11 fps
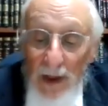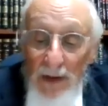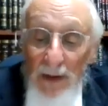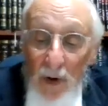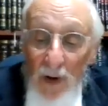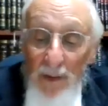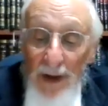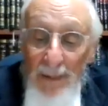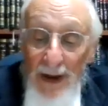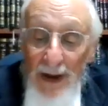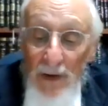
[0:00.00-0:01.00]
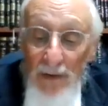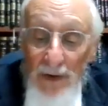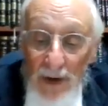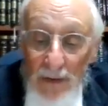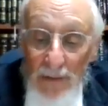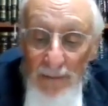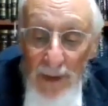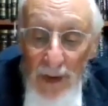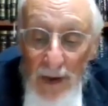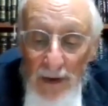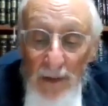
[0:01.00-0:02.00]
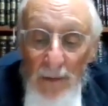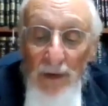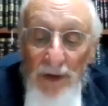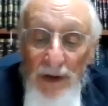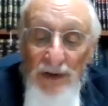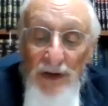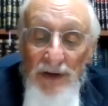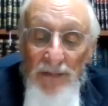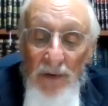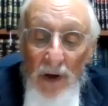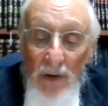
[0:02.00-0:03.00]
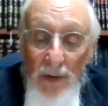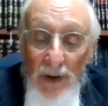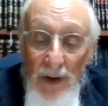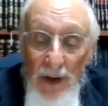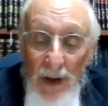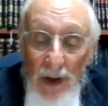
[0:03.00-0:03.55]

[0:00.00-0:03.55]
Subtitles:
The Gemara Melamedet Otanu, the Gemara teaches us the following.